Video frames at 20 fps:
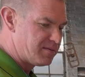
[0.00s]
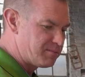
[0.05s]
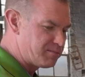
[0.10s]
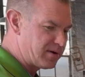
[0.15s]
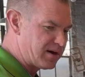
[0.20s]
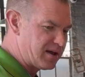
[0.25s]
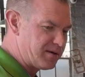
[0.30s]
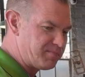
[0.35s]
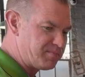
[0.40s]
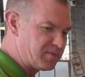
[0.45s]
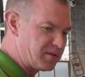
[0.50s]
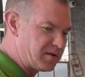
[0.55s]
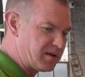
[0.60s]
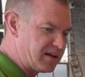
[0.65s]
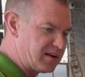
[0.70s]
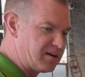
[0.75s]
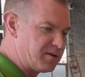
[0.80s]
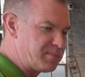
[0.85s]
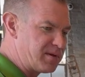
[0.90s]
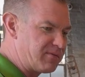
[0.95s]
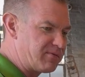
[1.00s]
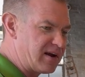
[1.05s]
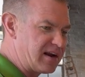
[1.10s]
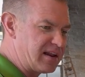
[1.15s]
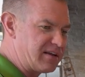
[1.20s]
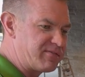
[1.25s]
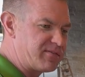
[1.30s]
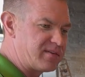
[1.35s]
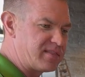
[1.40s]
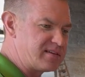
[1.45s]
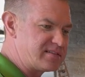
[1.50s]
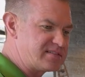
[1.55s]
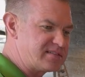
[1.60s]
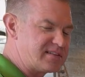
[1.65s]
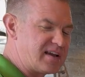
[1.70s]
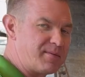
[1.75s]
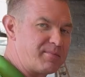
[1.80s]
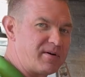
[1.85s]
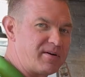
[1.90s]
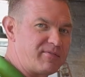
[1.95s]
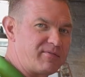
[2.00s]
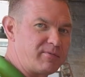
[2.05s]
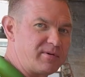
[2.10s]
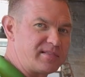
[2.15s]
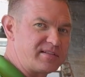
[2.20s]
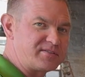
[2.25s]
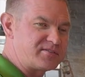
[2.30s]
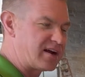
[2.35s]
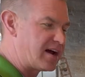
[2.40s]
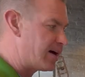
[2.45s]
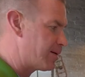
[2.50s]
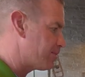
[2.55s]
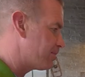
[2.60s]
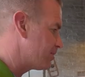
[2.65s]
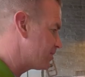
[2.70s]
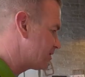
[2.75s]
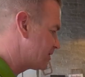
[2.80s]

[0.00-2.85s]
but it'll be ready for the summer with the top